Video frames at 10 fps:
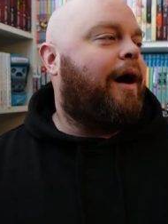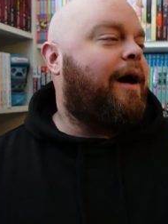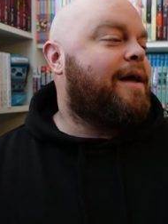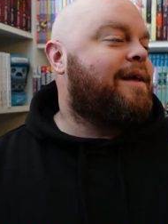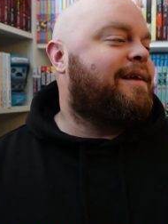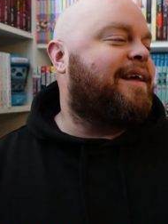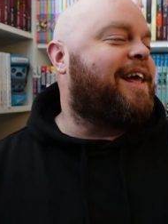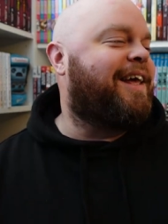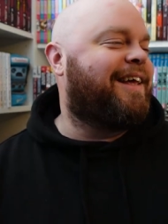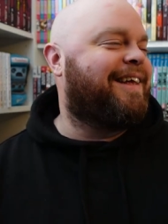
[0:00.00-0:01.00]
I
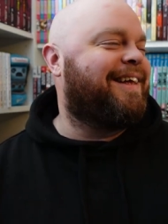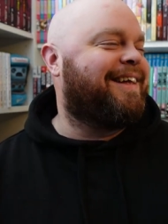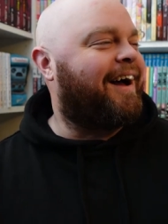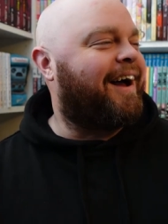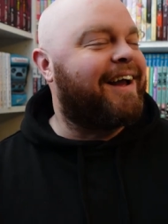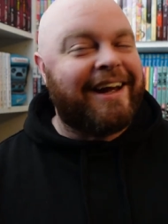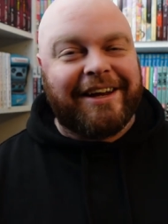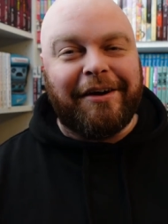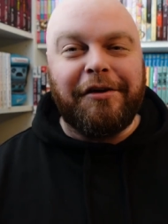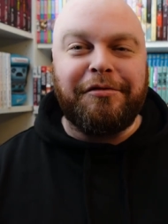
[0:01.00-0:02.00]
got
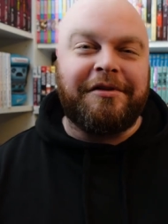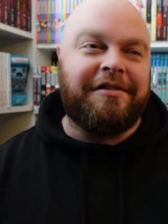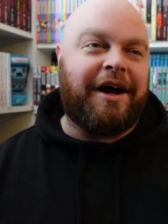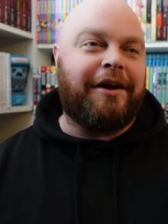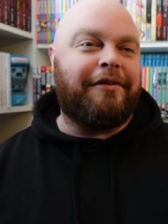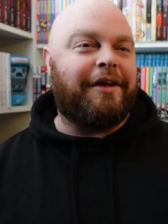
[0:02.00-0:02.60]
curious with the title.